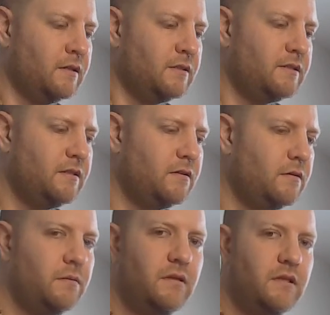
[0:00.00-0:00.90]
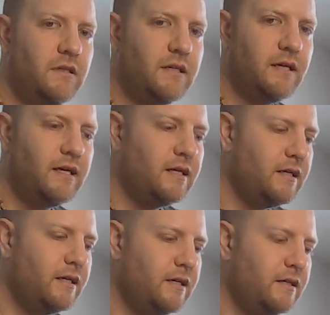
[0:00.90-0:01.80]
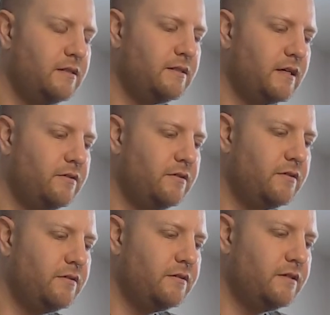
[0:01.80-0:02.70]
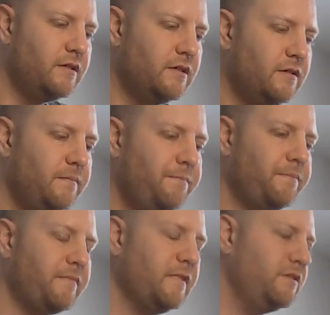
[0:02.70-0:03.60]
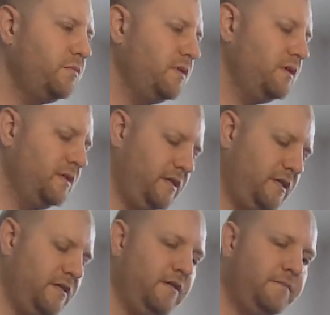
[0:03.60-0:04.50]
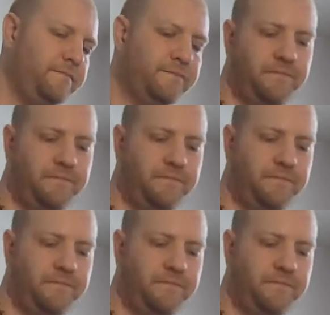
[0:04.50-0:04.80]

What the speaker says: So we'll look at a Dagurugur as well here.